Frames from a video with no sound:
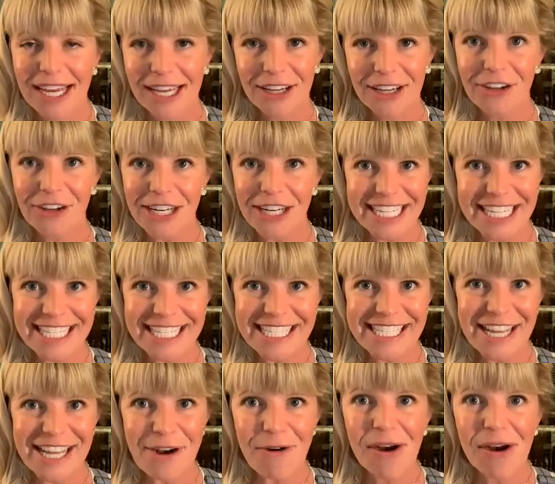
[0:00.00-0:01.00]
goodies.
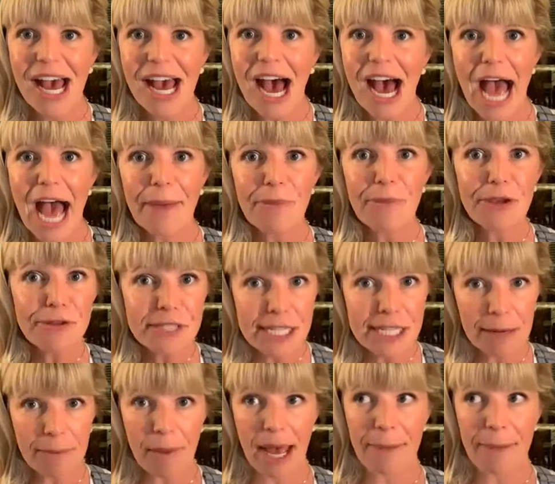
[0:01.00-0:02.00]
So I'm
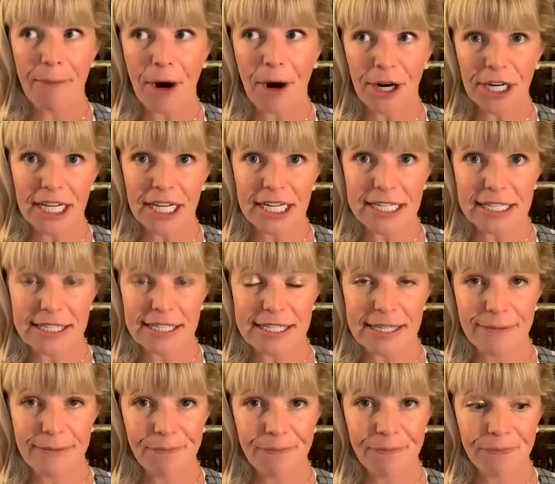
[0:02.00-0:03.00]
using my parties,
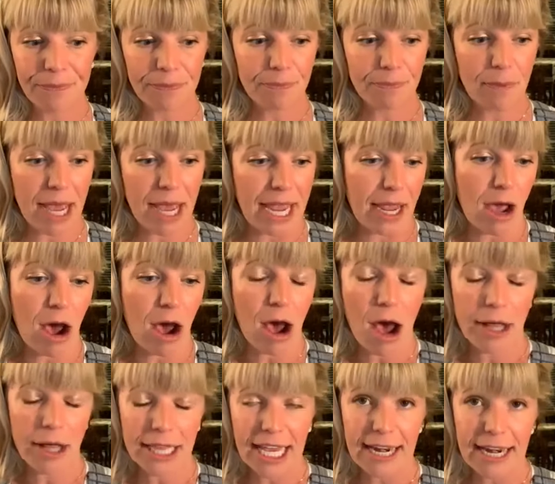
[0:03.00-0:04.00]
my
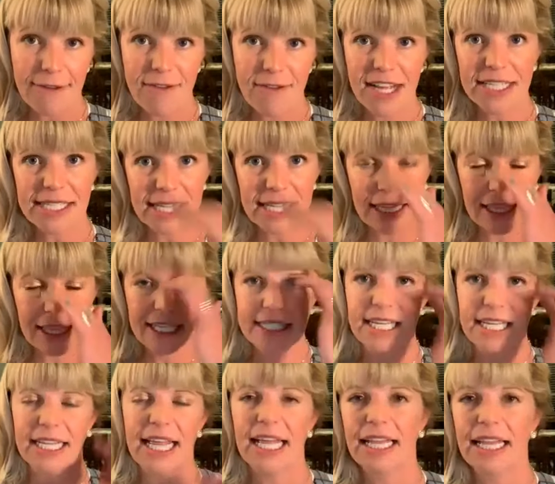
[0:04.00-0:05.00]
online events and things
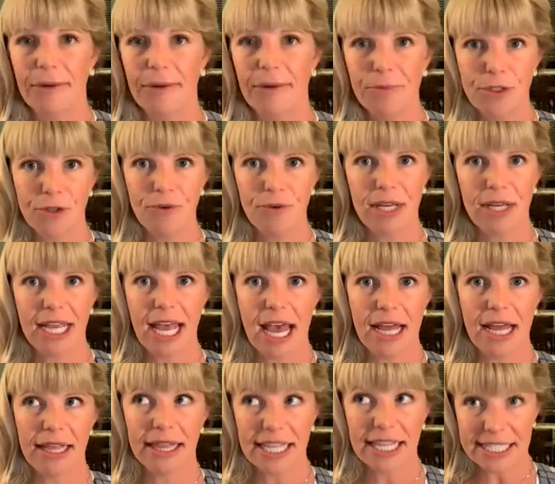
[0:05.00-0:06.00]
like that I'm doing
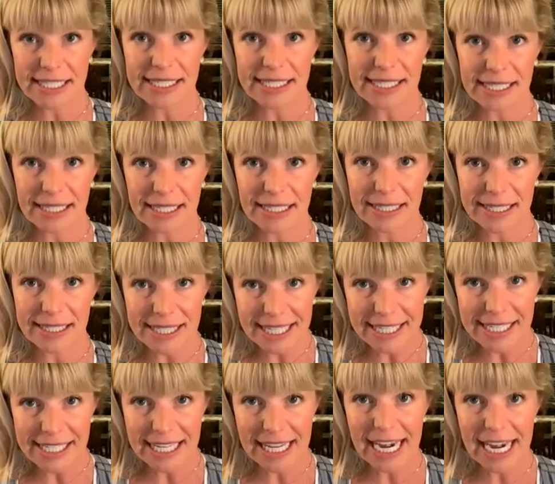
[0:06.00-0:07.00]
this
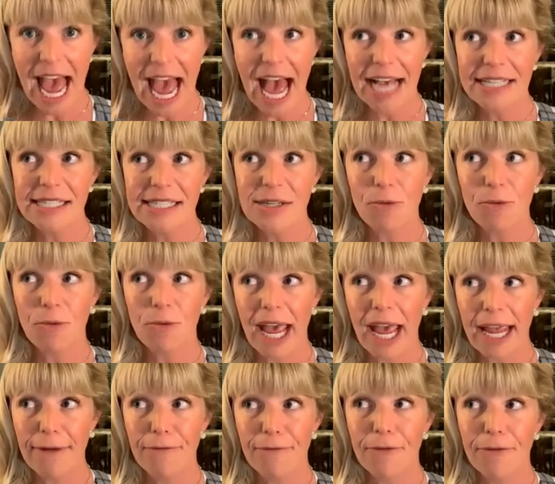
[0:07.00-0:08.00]
season as a
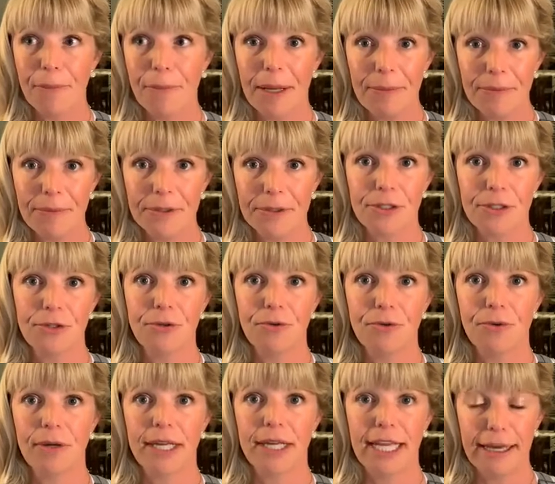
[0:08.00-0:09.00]
way for people
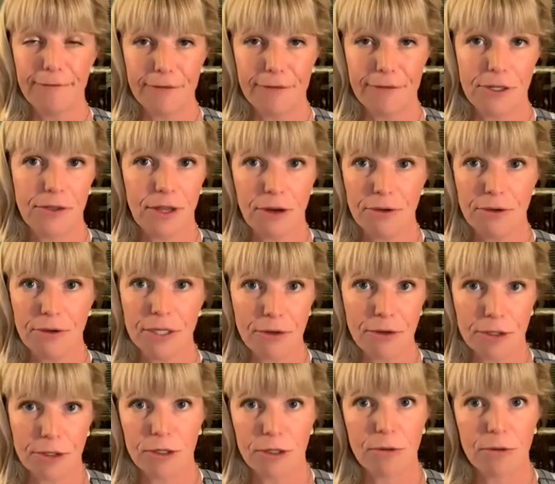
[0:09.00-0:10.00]
to gift those
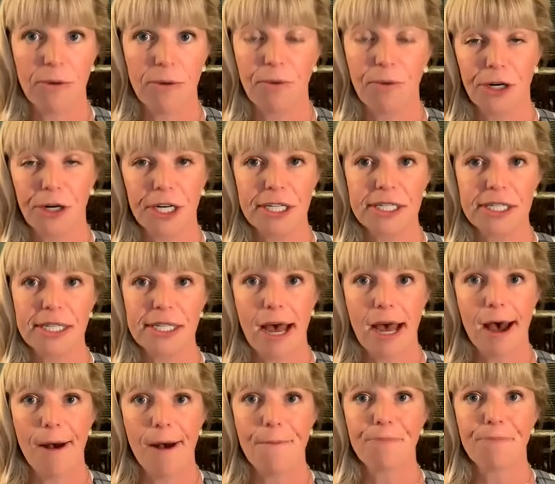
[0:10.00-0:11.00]
Hostess rewards
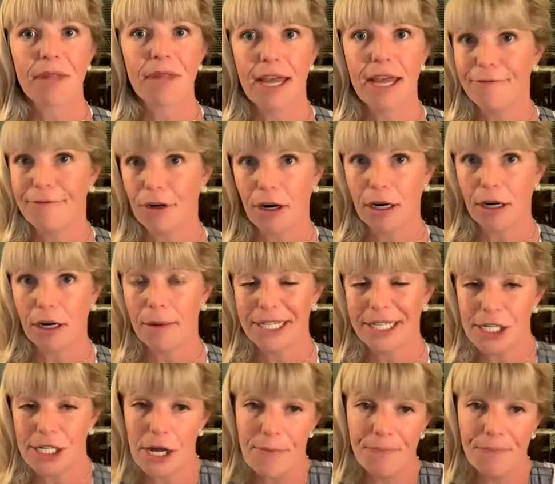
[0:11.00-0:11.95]
if they're on a budget.